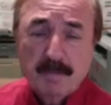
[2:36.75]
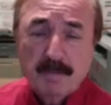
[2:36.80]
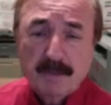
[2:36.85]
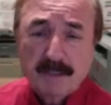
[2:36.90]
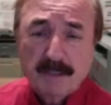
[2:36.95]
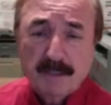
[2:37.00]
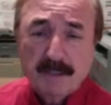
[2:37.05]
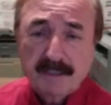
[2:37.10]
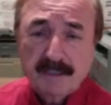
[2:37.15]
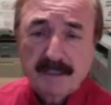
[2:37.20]

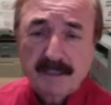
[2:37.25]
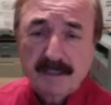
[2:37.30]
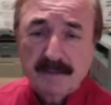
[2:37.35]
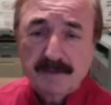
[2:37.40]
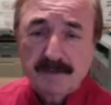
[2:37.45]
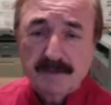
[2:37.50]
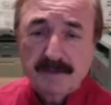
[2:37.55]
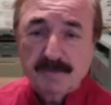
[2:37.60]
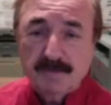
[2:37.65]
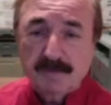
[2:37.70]
But
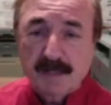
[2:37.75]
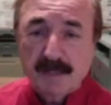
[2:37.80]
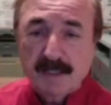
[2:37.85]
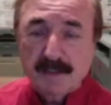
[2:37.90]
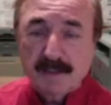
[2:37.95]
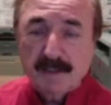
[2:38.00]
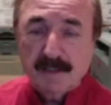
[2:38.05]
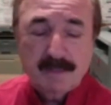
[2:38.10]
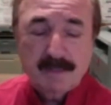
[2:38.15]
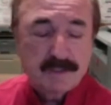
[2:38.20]
Six
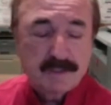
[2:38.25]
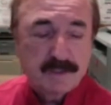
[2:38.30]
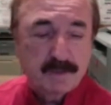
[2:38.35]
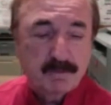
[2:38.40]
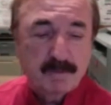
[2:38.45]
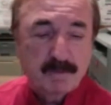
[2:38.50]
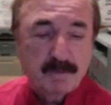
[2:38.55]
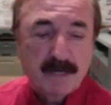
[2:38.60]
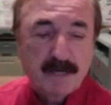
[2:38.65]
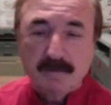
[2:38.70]
Flags,
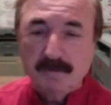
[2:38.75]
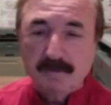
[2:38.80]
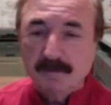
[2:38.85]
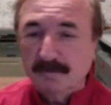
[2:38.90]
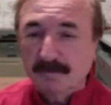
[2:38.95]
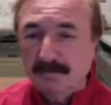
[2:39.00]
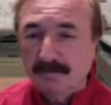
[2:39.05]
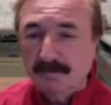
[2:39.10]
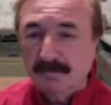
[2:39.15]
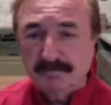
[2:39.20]
Magic
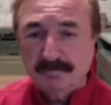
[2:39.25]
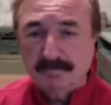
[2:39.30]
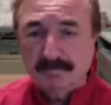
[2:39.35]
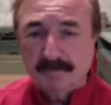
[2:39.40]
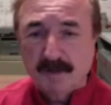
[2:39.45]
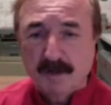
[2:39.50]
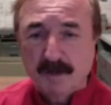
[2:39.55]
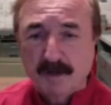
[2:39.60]
Mountain,